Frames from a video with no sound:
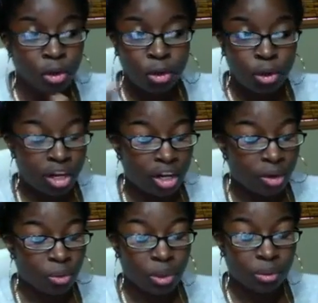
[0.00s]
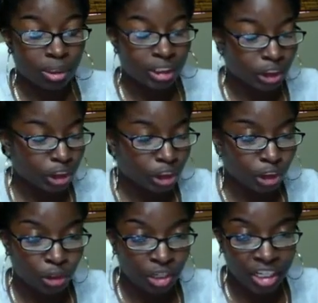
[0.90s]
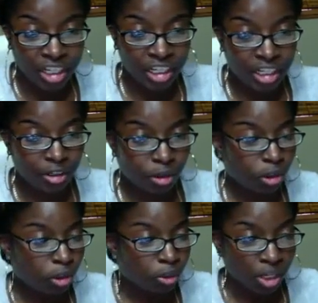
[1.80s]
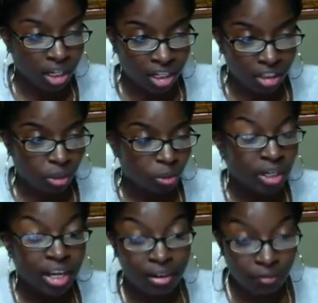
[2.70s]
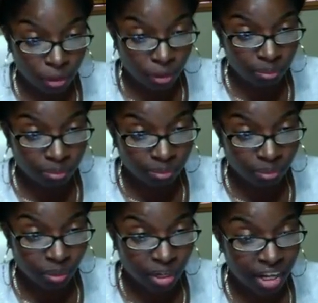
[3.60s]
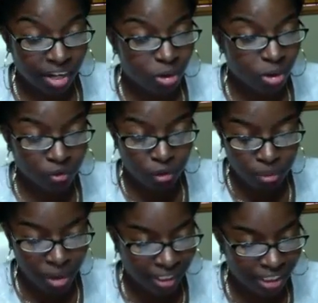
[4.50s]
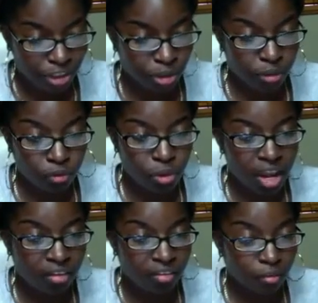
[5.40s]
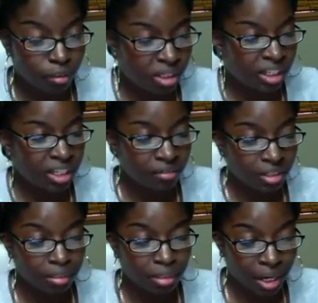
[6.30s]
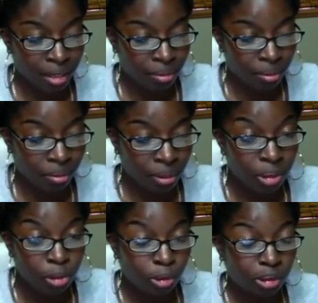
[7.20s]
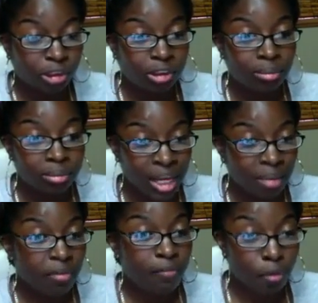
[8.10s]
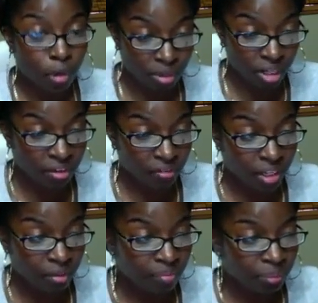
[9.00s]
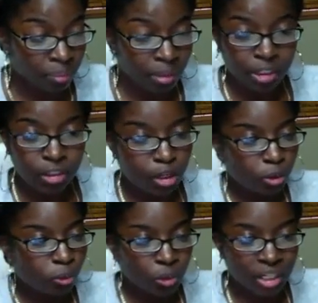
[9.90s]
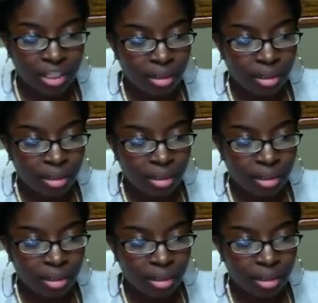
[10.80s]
what religion you're in, or Quran, or whatever. Okay, whoever you practice to, if you believe in the Bible or some type of form of it, you don't read the